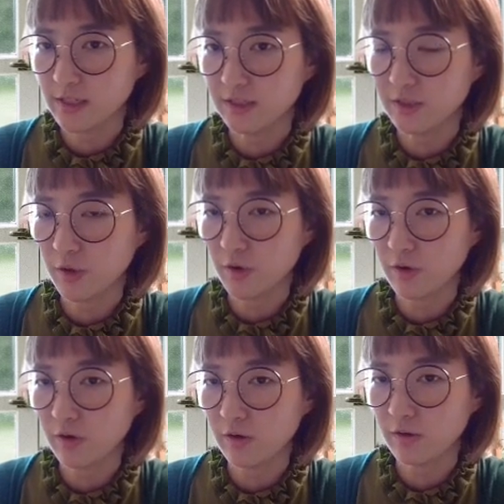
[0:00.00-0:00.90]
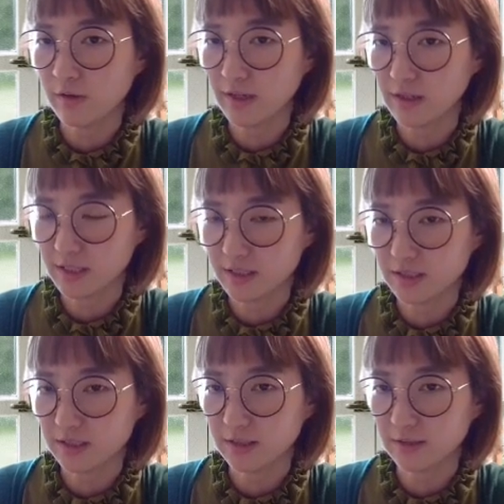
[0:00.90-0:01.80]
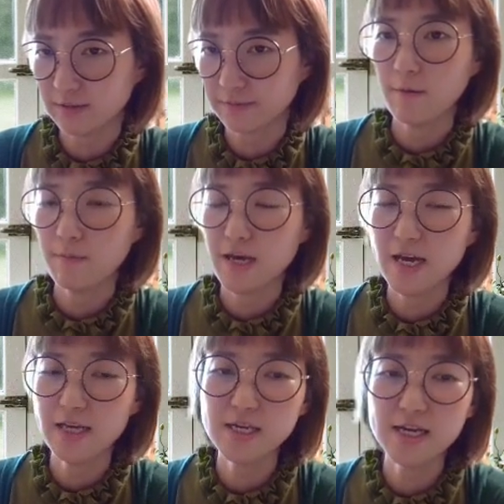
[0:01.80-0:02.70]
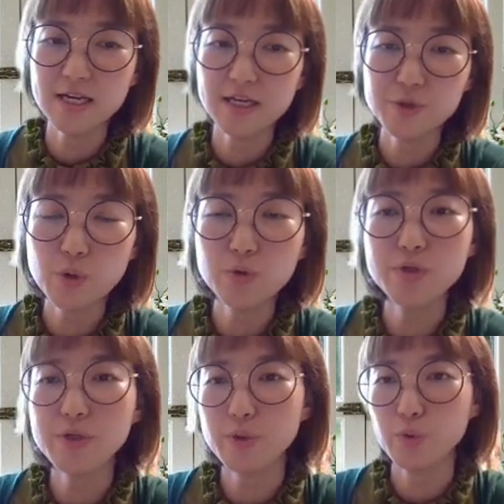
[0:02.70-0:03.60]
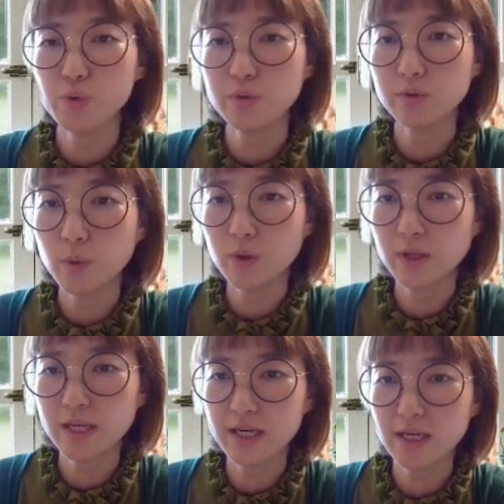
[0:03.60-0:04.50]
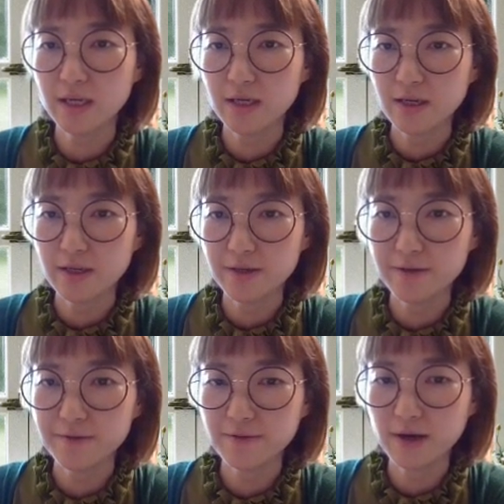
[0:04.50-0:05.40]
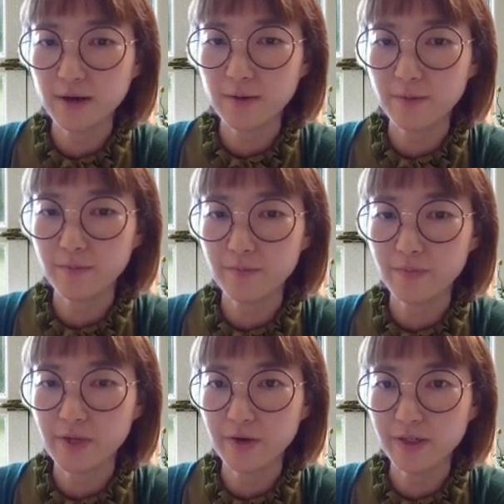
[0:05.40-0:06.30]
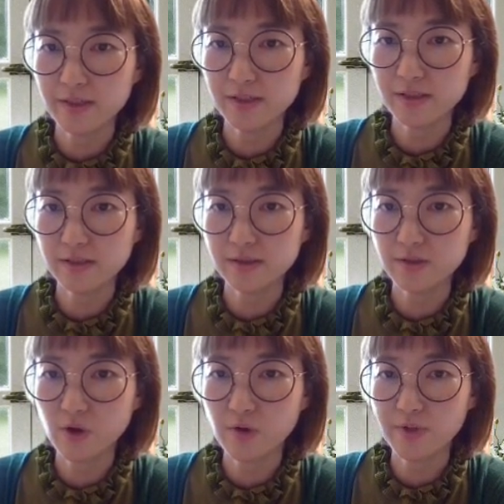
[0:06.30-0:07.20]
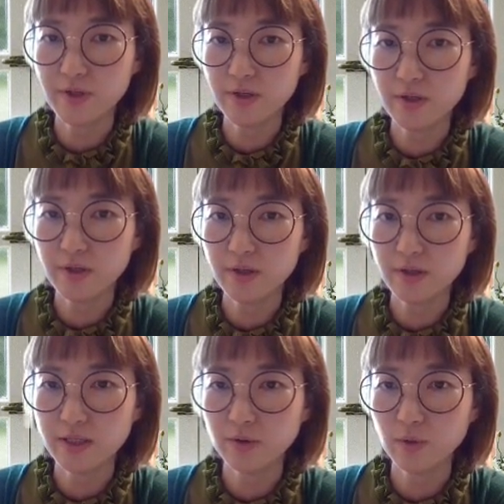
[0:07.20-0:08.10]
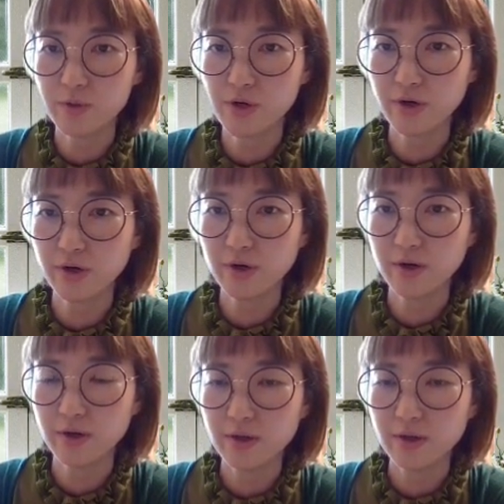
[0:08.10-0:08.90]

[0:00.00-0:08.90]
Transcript: answer like this. As I showed you, locally, if there is double enclosure,